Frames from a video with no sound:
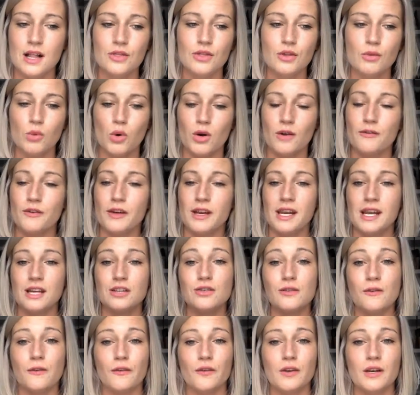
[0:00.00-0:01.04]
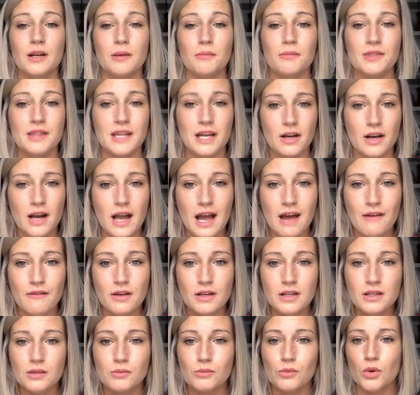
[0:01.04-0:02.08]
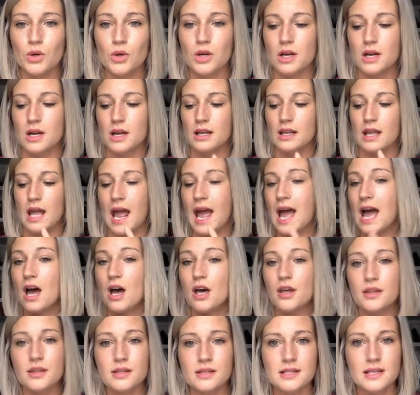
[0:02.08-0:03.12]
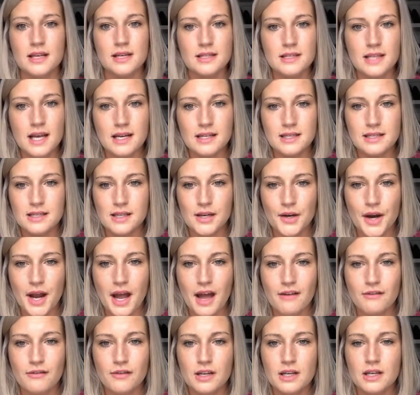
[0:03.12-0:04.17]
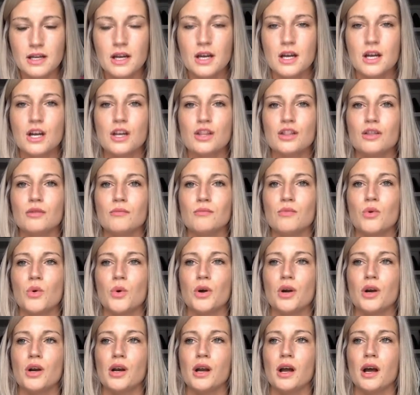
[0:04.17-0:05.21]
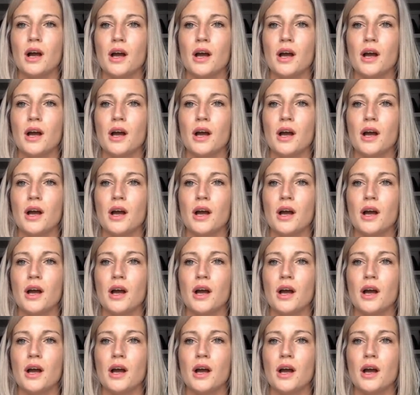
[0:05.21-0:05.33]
the more financial freedom they're having, the more health success they're having, the more